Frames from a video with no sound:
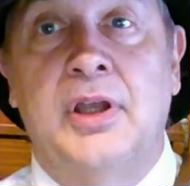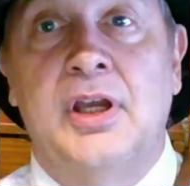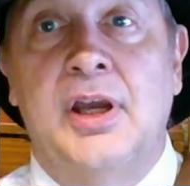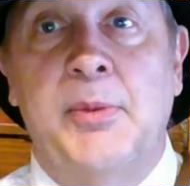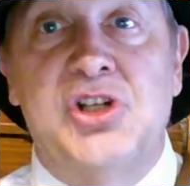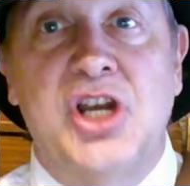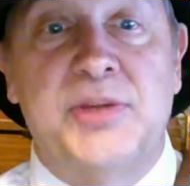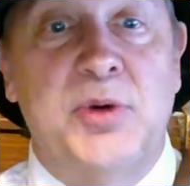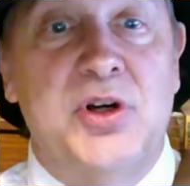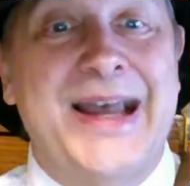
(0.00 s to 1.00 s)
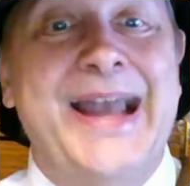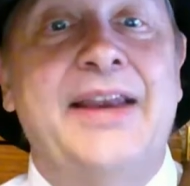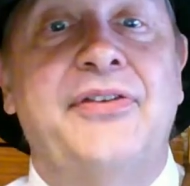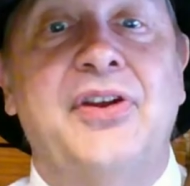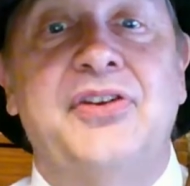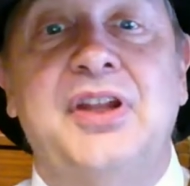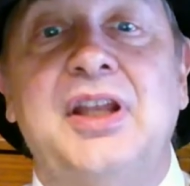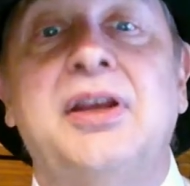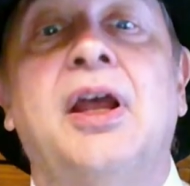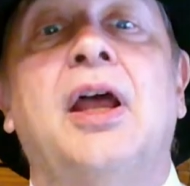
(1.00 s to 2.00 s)
When Shakespeare died in
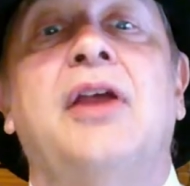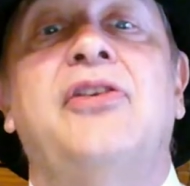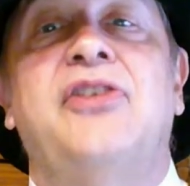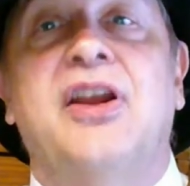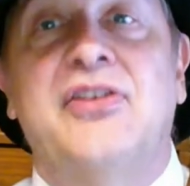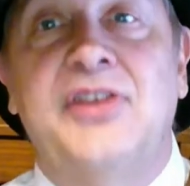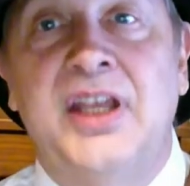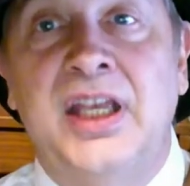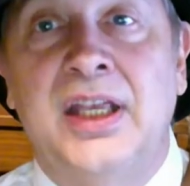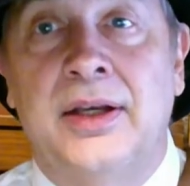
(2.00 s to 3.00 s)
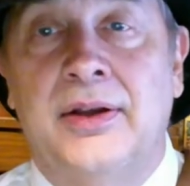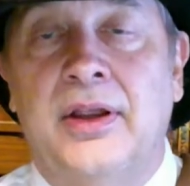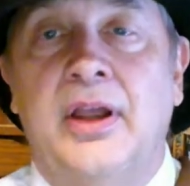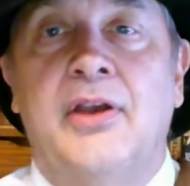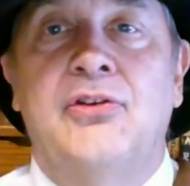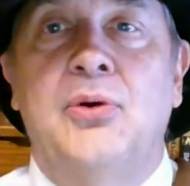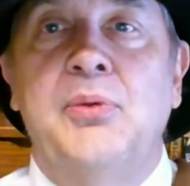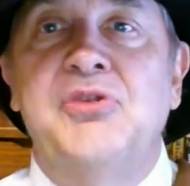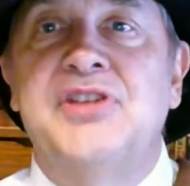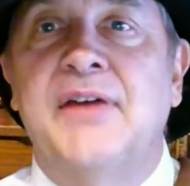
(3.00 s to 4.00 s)
1616. So he
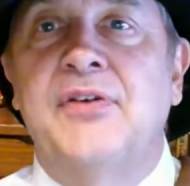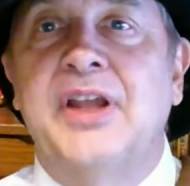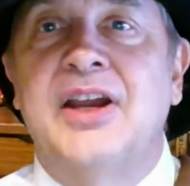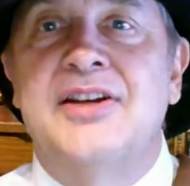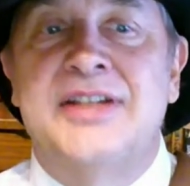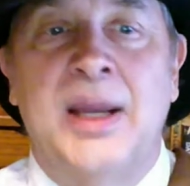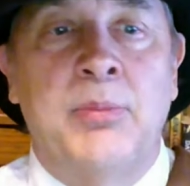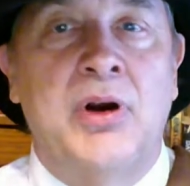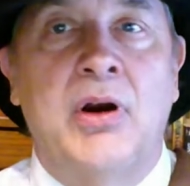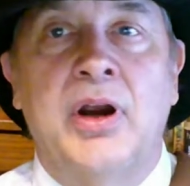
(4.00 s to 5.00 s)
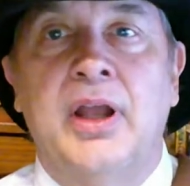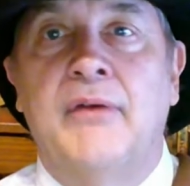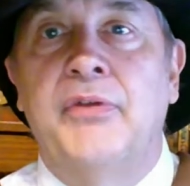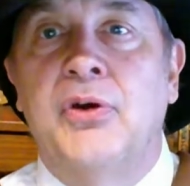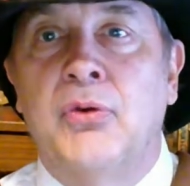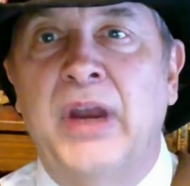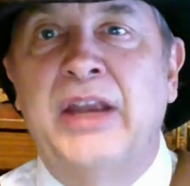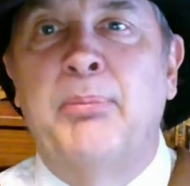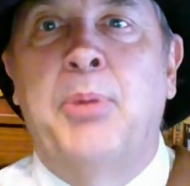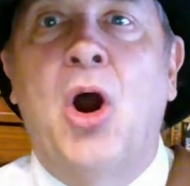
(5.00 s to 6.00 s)
was definitely a contemporary of the
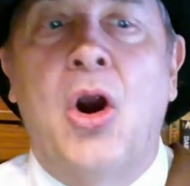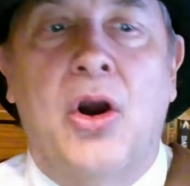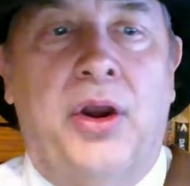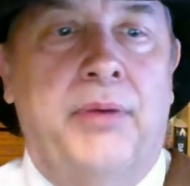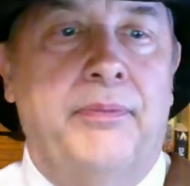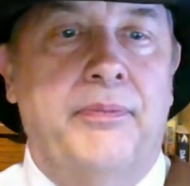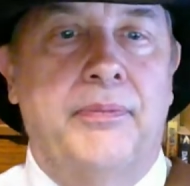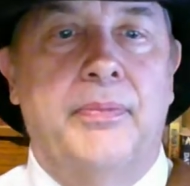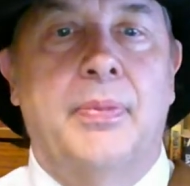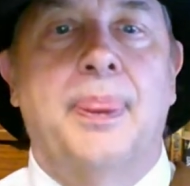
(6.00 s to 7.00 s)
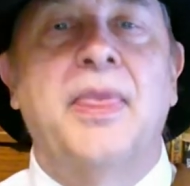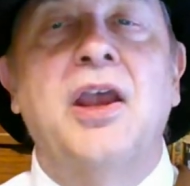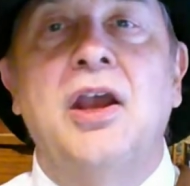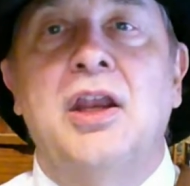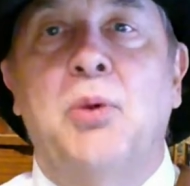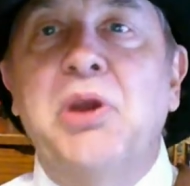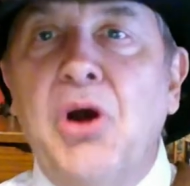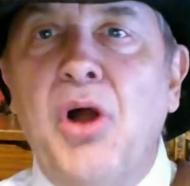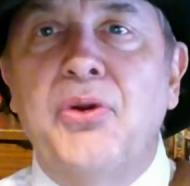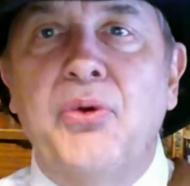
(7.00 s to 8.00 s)
great bard. Now, we
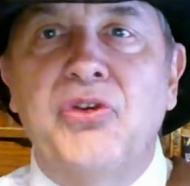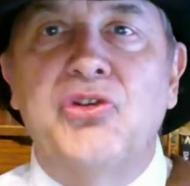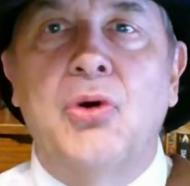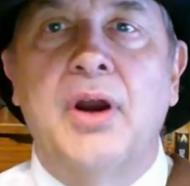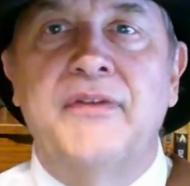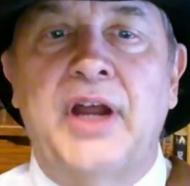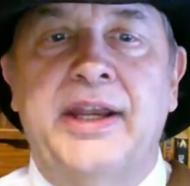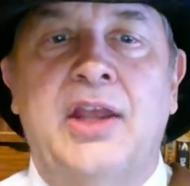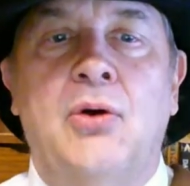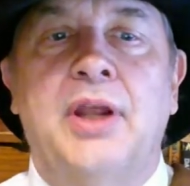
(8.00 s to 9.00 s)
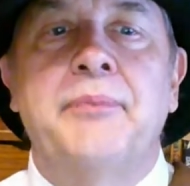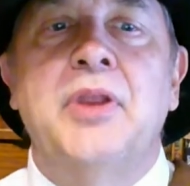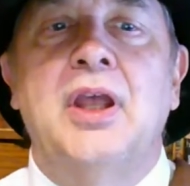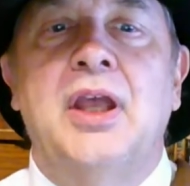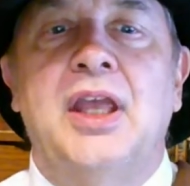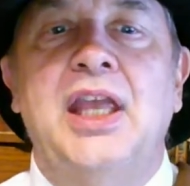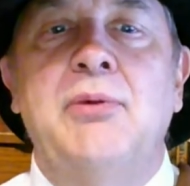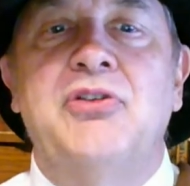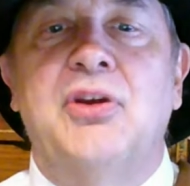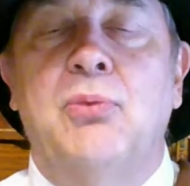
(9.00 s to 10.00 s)
all know the story of Don Quixote. He
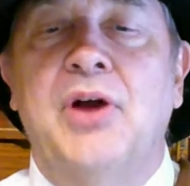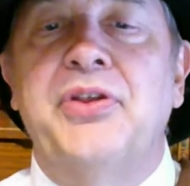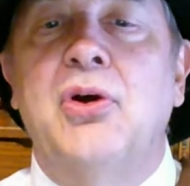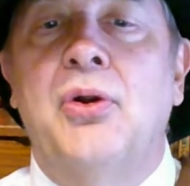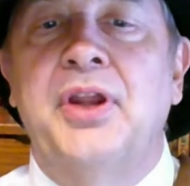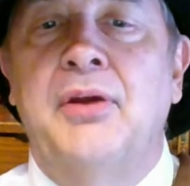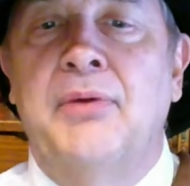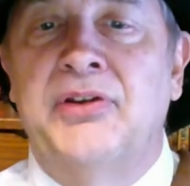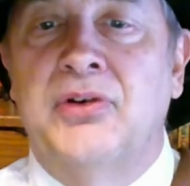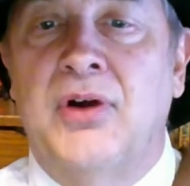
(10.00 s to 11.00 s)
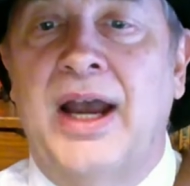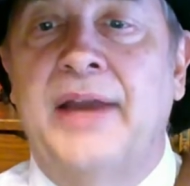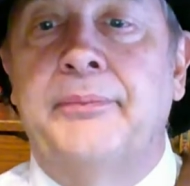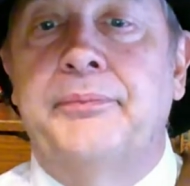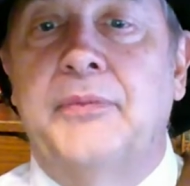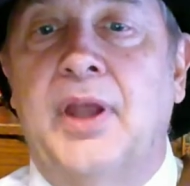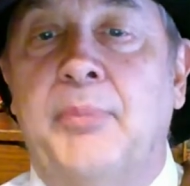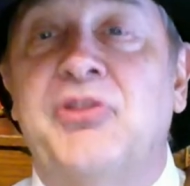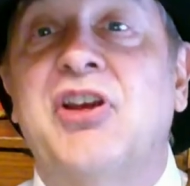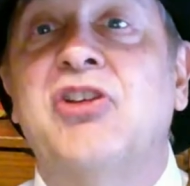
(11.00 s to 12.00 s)
was a wealthy old aristocrat
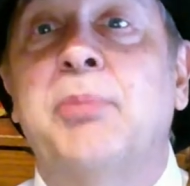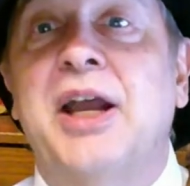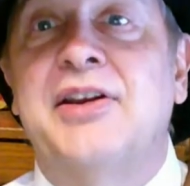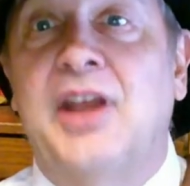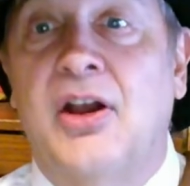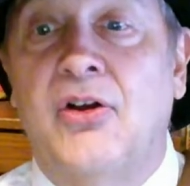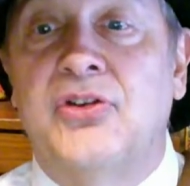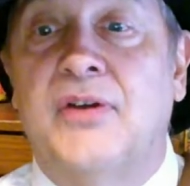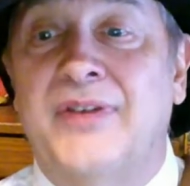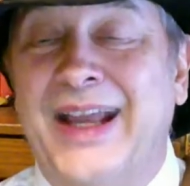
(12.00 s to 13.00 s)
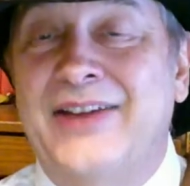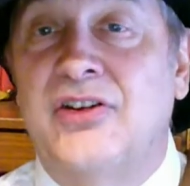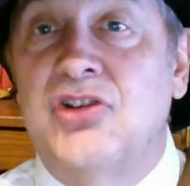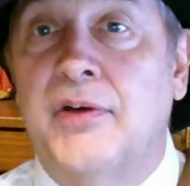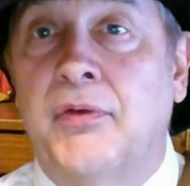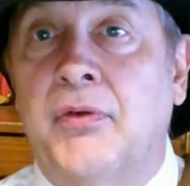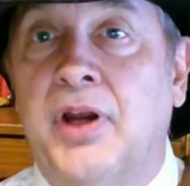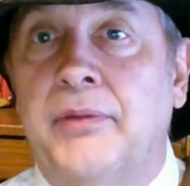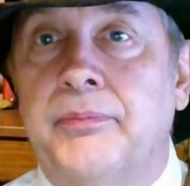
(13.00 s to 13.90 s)
obsessed by tales of knights and chivalry.